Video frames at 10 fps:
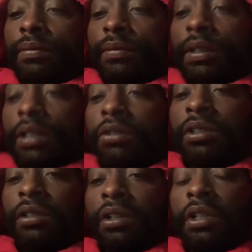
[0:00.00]
and it
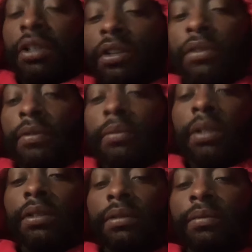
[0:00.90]
was a learning curve for me.
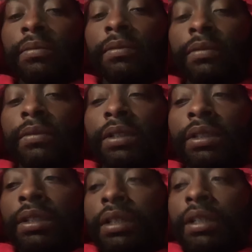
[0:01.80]

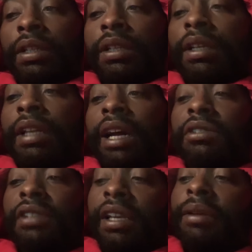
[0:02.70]
And I'll
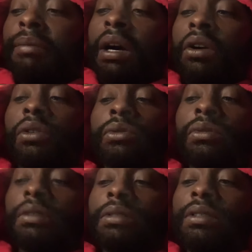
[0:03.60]
say about
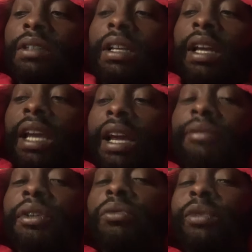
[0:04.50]

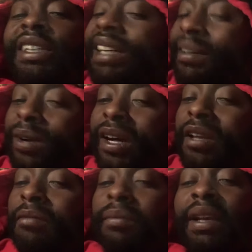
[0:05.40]
every week, I
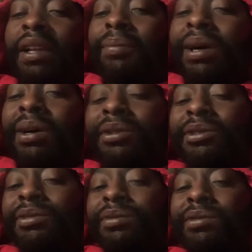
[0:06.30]
probably made
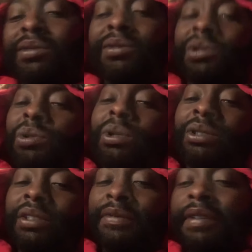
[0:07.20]
about
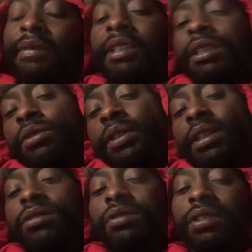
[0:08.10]
250 to
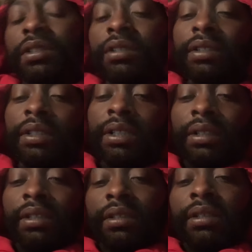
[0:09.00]
300
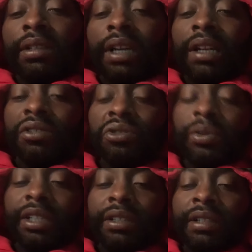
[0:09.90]
dollars a
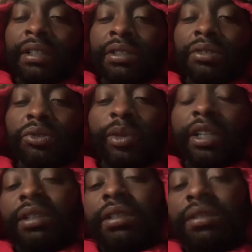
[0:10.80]
week because it was
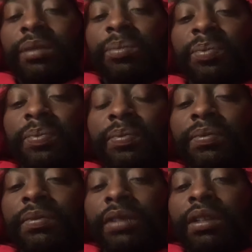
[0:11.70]
weekly.
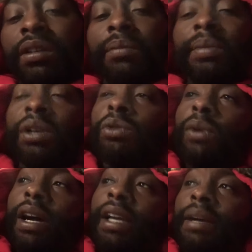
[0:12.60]
Big
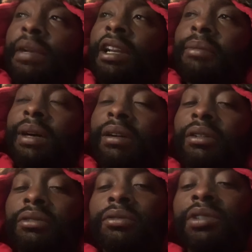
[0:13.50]
Y, I made
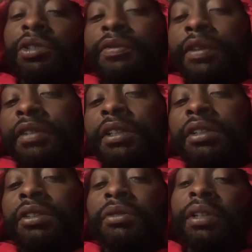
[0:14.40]
about
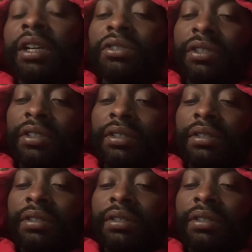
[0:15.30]
250 to 300.